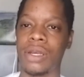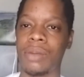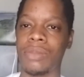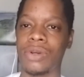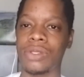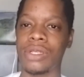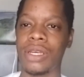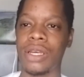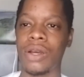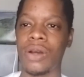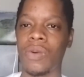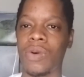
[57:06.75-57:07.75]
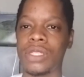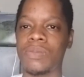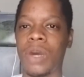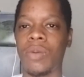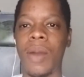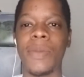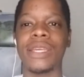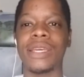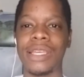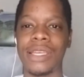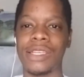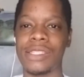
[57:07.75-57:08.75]
But what might be the
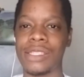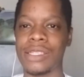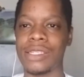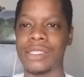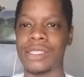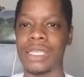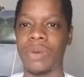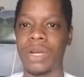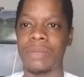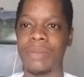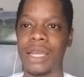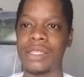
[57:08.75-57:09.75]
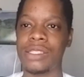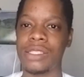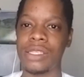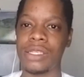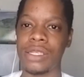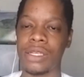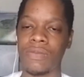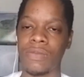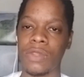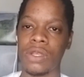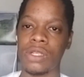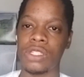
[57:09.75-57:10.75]
case is you probably might see
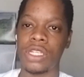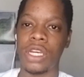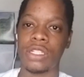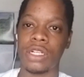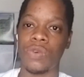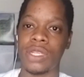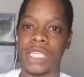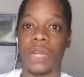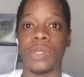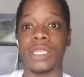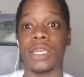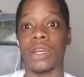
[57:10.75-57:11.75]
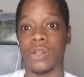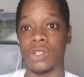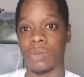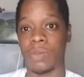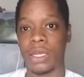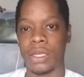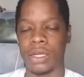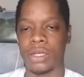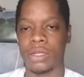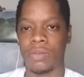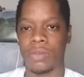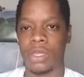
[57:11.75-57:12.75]
GHL raise equity here in Jamaica,